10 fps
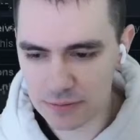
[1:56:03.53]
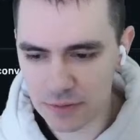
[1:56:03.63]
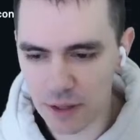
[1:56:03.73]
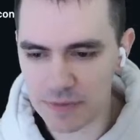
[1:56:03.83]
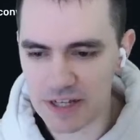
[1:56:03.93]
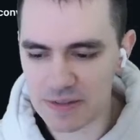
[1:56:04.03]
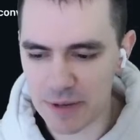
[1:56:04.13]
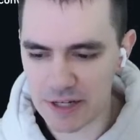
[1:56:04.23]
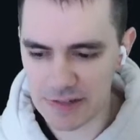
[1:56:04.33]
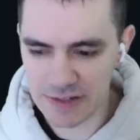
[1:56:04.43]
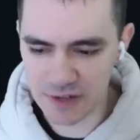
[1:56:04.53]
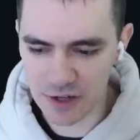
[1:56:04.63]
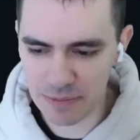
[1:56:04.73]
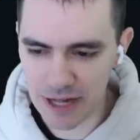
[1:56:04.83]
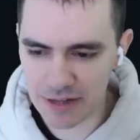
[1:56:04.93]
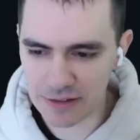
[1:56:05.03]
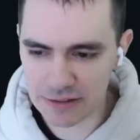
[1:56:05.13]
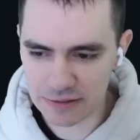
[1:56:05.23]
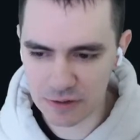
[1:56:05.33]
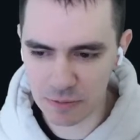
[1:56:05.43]
Update dependencies automatically.
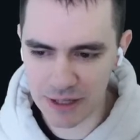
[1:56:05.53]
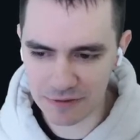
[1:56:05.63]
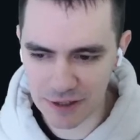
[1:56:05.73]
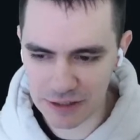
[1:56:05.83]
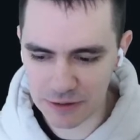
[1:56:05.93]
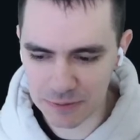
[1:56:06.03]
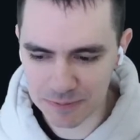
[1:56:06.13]
Don't mind if I do.